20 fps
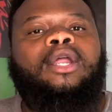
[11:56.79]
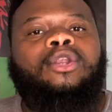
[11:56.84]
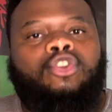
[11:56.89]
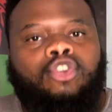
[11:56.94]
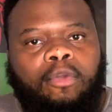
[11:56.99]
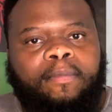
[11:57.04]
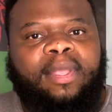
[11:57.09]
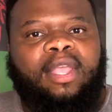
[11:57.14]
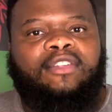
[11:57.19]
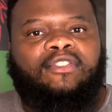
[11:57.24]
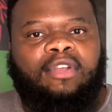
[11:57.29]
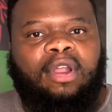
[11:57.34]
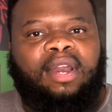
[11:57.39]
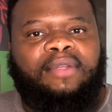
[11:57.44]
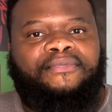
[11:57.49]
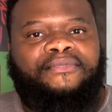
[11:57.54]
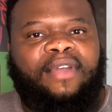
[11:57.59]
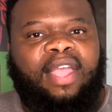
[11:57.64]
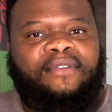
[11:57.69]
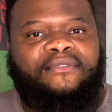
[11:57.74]
do me a solid
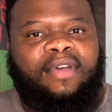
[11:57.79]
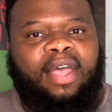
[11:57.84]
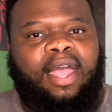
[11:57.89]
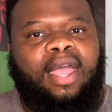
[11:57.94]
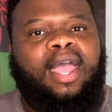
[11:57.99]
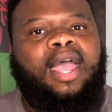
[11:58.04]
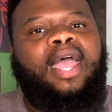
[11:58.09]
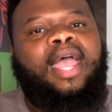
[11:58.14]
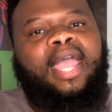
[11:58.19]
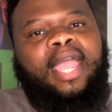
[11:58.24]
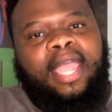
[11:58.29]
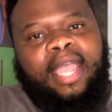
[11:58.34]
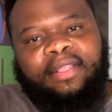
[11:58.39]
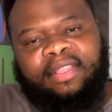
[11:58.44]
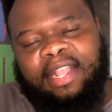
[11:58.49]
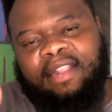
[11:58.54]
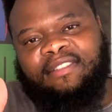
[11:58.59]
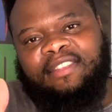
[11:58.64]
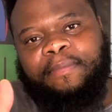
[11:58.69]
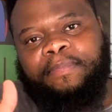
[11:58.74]
favor, hit
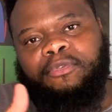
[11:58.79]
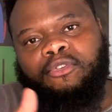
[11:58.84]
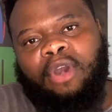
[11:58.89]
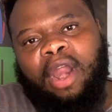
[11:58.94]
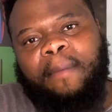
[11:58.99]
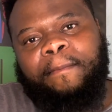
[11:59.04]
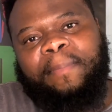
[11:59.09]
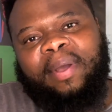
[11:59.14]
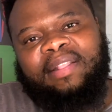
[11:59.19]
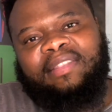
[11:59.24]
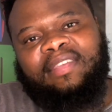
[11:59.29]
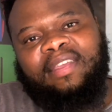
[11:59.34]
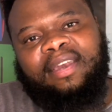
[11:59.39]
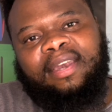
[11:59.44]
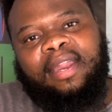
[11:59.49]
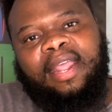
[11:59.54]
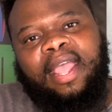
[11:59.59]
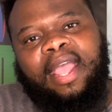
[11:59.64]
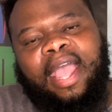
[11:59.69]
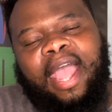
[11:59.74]
that subscribe
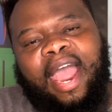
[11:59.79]
button